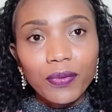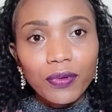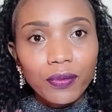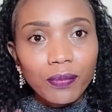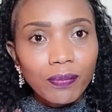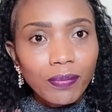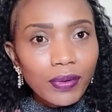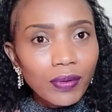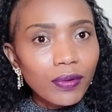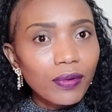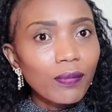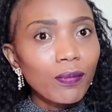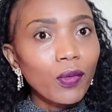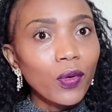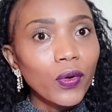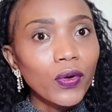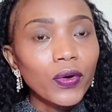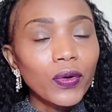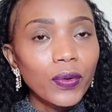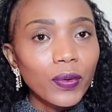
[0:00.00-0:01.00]
you build
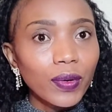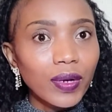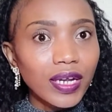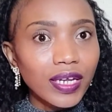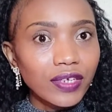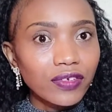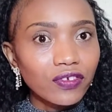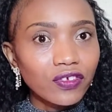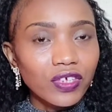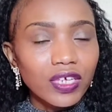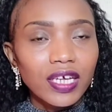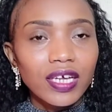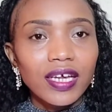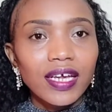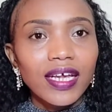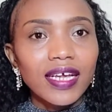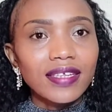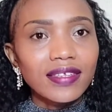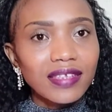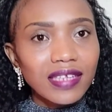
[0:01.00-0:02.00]
more knowledge.
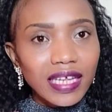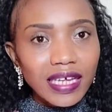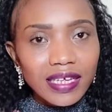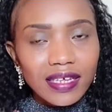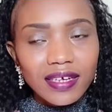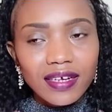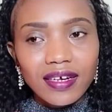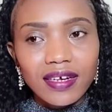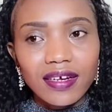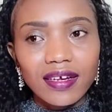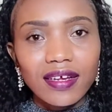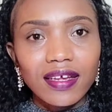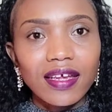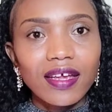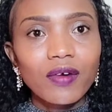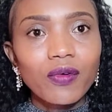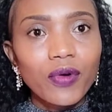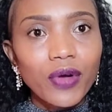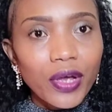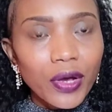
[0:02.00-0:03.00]
It's like it
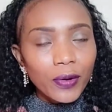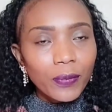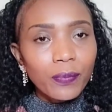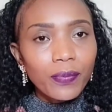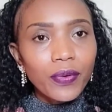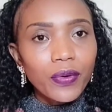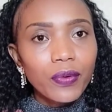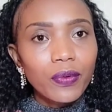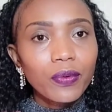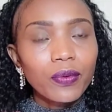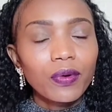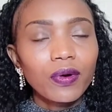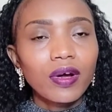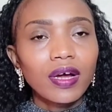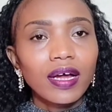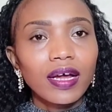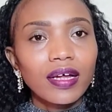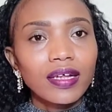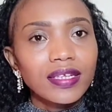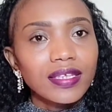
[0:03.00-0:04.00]
will help you
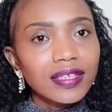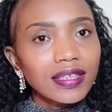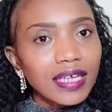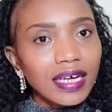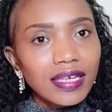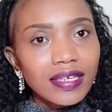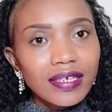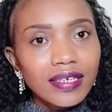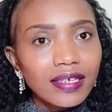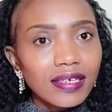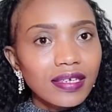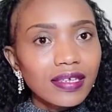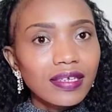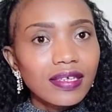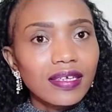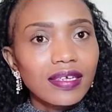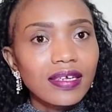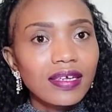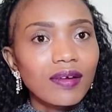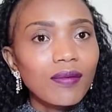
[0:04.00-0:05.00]
study
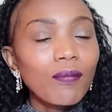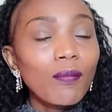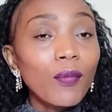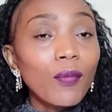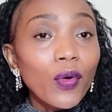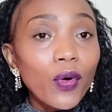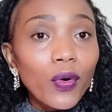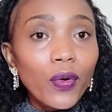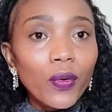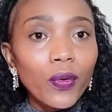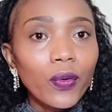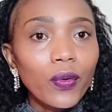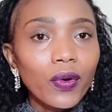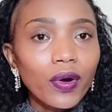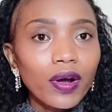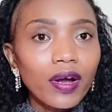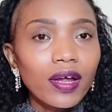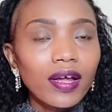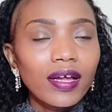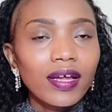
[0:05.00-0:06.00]
more,
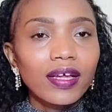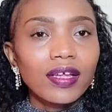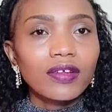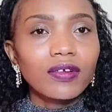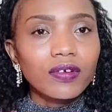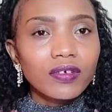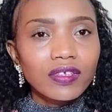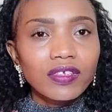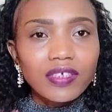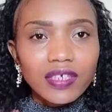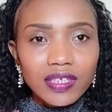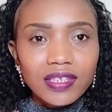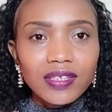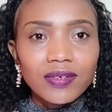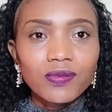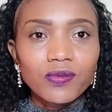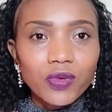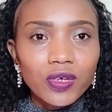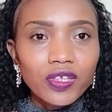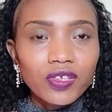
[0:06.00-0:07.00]
not just the
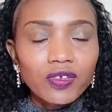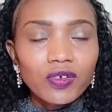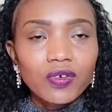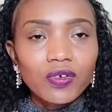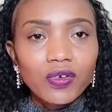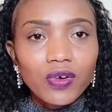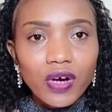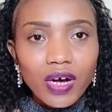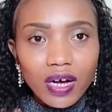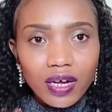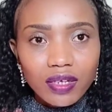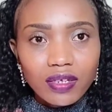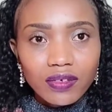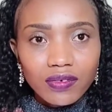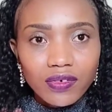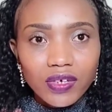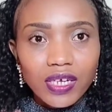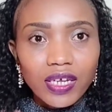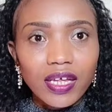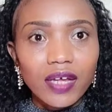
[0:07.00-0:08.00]
question you're
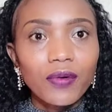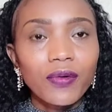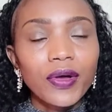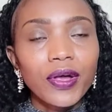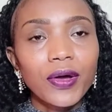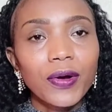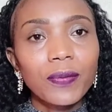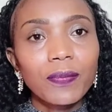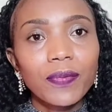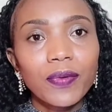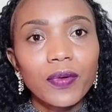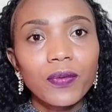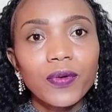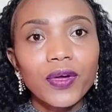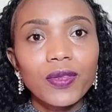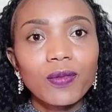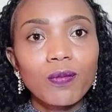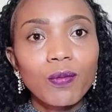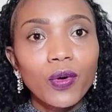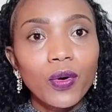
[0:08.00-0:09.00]
answering. It will help you
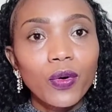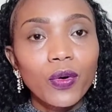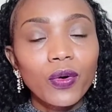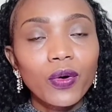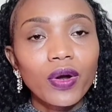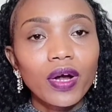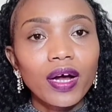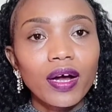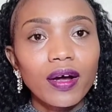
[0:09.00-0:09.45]
with more